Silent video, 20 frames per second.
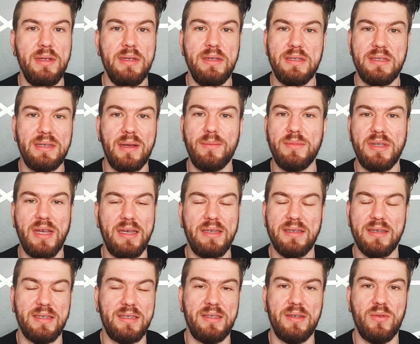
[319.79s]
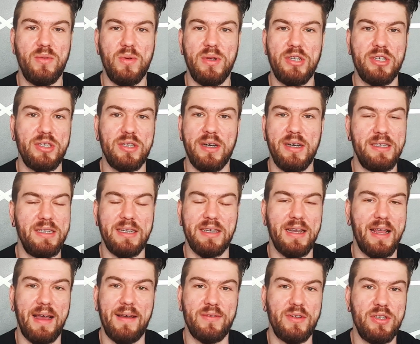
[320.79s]
Some days I still wish that I didn't
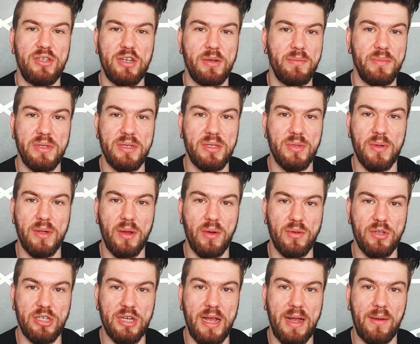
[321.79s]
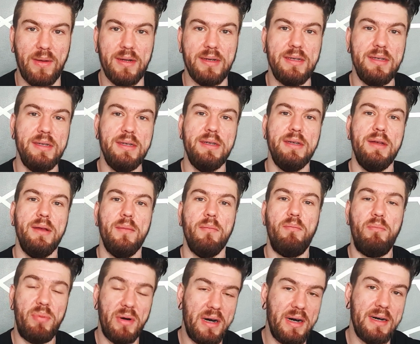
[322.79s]
have to jump into a cold shower,
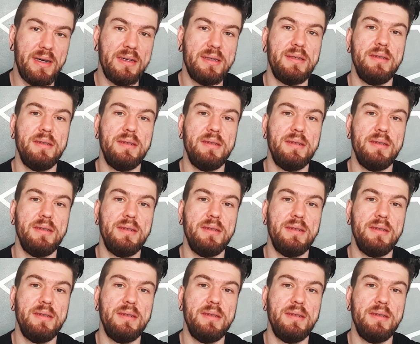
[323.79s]
but